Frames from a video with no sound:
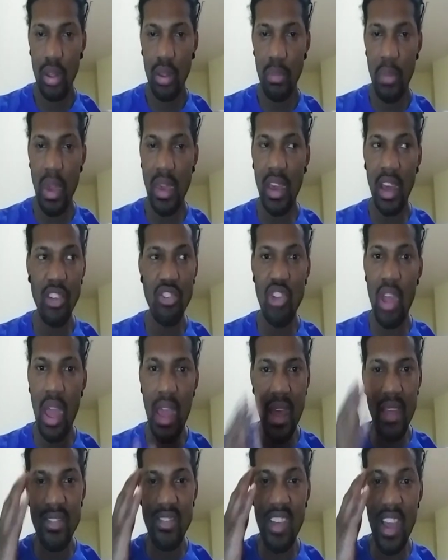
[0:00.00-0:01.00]
because
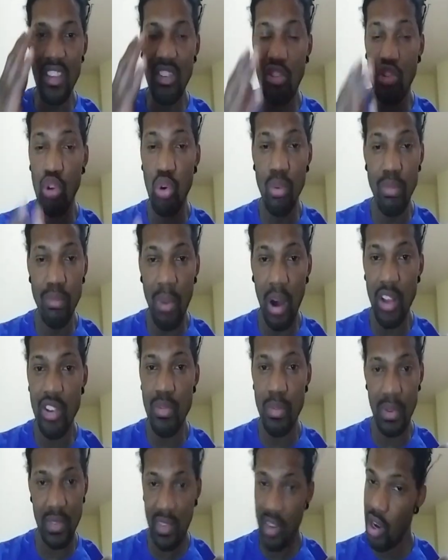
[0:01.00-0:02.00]
it's just too much
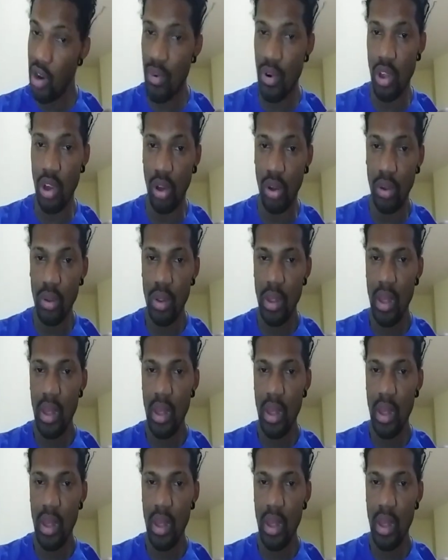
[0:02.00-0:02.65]
material.